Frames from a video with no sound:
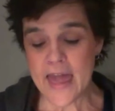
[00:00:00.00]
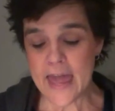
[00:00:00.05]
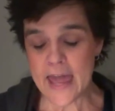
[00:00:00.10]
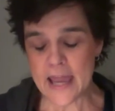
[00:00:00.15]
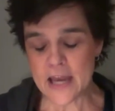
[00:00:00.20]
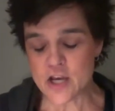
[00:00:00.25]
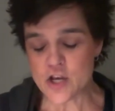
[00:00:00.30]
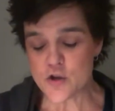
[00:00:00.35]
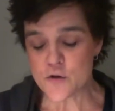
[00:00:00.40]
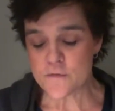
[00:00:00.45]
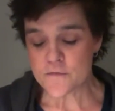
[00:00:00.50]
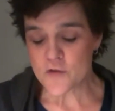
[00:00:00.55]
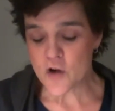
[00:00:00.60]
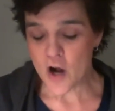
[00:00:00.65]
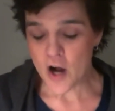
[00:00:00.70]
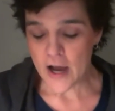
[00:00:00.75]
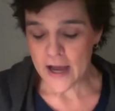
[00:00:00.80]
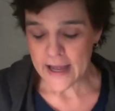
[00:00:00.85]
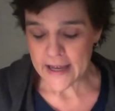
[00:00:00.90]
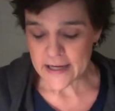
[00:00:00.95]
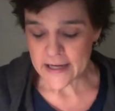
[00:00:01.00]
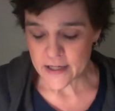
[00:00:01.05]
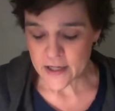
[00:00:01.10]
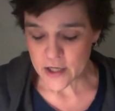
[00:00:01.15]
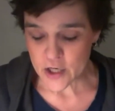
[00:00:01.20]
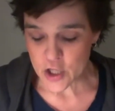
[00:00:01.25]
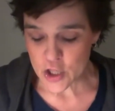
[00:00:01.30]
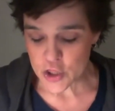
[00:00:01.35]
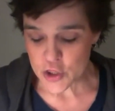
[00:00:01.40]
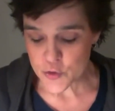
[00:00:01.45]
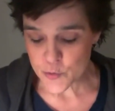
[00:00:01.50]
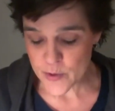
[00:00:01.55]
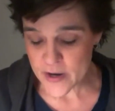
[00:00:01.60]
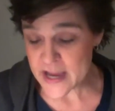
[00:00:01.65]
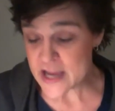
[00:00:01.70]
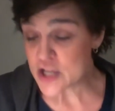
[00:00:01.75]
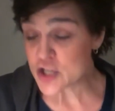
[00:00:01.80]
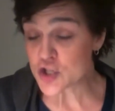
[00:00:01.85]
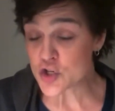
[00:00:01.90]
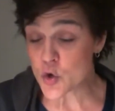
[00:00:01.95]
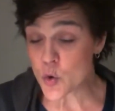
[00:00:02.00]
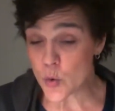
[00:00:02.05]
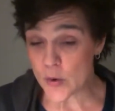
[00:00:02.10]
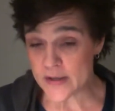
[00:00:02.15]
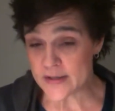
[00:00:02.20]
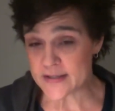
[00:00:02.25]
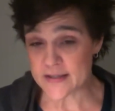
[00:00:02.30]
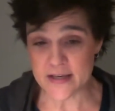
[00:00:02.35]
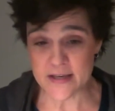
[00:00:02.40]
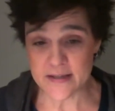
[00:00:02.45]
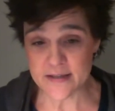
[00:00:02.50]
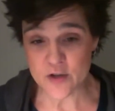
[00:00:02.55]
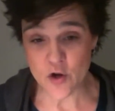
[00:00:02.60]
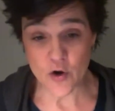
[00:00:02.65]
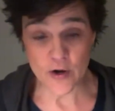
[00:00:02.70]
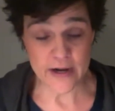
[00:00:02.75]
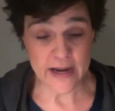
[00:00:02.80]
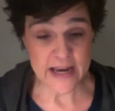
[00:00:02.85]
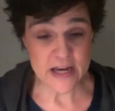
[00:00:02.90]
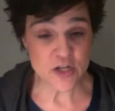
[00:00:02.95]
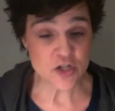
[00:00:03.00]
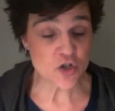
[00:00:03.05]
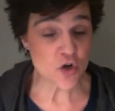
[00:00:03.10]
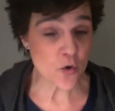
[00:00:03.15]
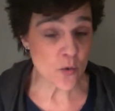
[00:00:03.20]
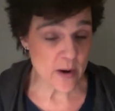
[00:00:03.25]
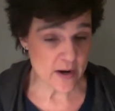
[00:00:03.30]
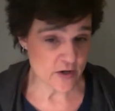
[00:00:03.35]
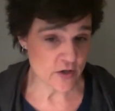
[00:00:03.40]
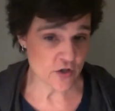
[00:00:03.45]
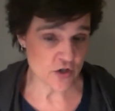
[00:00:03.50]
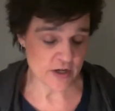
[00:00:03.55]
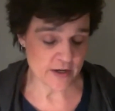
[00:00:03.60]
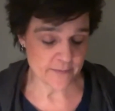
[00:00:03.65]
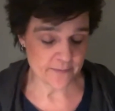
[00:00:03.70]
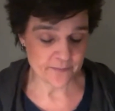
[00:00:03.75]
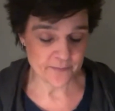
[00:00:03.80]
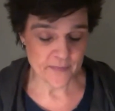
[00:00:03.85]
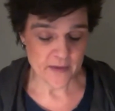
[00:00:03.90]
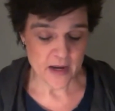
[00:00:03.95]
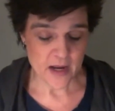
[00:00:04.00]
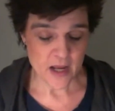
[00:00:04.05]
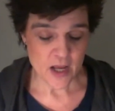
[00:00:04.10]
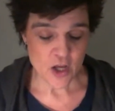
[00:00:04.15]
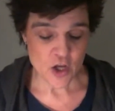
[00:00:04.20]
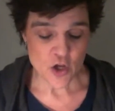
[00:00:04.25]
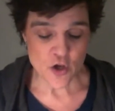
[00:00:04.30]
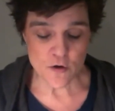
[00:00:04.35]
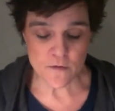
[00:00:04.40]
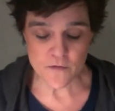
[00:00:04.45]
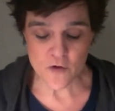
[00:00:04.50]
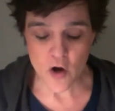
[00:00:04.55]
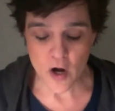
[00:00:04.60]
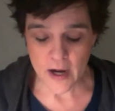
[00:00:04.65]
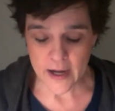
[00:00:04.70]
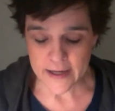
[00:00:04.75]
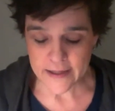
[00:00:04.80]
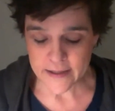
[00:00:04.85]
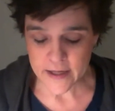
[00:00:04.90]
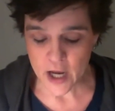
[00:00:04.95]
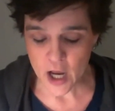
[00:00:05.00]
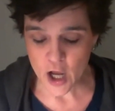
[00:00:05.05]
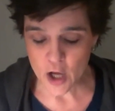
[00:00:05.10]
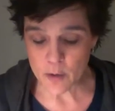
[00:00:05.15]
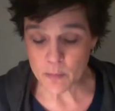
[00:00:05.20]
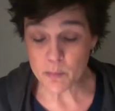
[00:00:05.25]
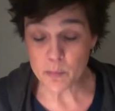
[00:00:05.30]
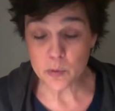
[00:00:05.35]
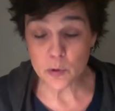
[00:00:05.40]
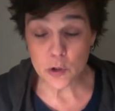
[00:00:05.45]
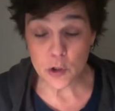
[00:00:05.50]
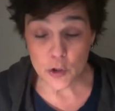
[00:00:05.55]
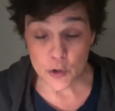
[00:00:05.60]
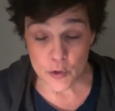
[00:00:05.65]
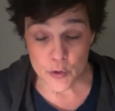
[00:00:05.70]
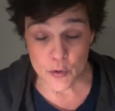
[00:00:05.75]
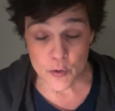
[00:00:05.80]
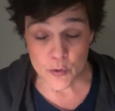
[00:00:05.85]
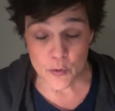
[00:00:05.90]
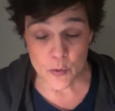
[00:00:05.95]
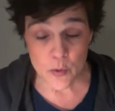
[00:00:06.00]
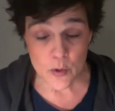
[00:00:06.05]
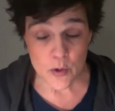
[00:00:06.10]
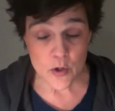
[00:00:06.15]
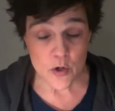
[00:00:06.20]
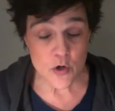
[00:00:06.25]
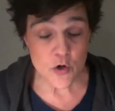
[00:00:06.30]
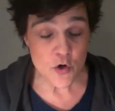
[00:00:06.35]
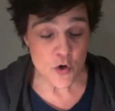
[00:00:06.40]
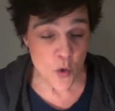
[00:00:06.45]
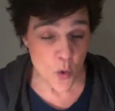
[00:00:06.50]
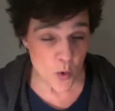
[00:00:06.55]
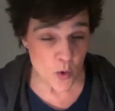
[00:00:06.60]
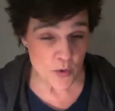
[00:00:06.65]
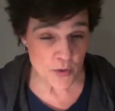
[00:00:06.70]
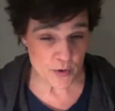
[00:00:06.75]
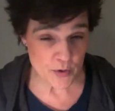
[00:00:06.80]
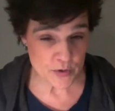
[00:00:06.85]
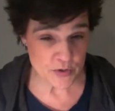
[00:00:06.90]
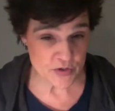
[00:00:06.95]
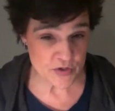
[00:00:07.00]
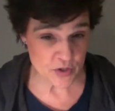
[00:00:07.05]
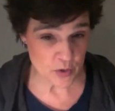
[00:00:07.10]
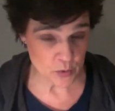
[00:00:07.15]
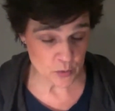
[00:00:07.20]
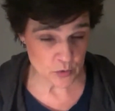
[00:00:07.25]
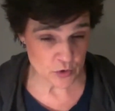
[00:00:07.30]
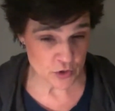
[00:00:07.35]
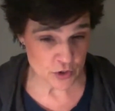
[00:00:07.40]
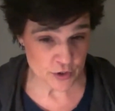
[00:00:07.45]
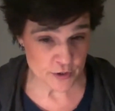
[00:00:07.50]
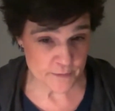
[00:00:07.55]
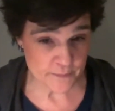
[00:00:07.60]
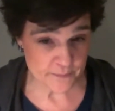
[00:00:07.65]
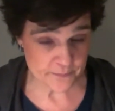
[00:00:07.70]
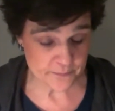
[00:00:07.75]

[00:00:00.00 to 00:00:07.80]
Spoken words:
And you've got 3 choices on each question. You've got a blue Northern soldier.